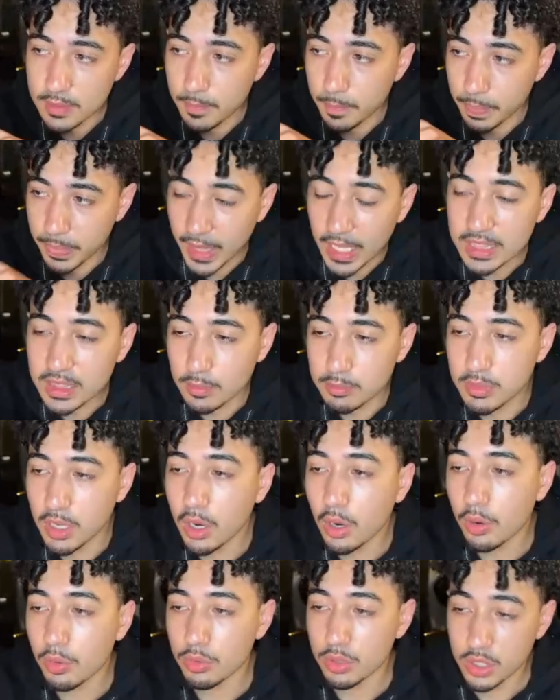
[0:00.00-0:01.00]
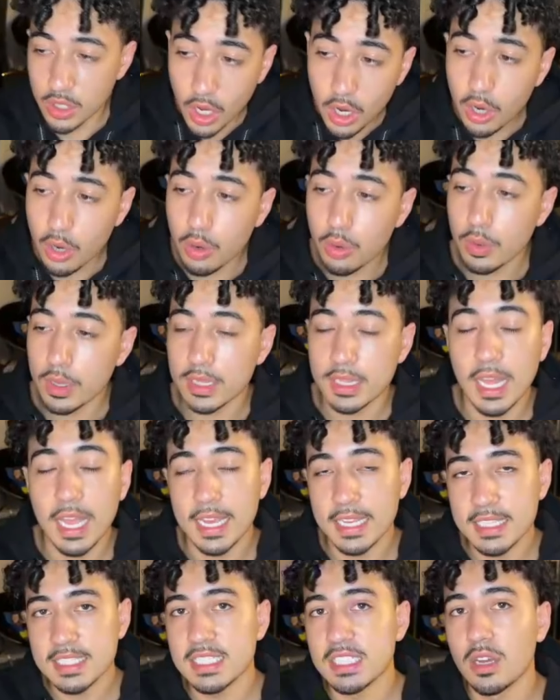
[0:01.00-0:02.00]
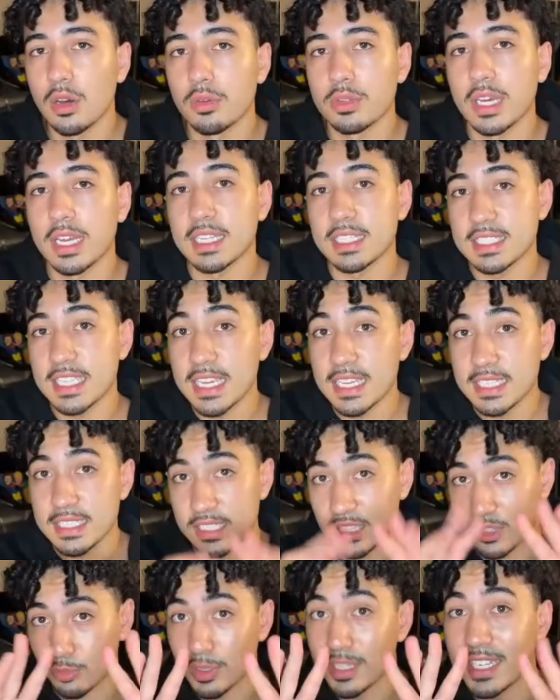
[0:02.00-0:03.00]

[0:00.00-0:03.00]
let them know and let Etsy know that it takes 3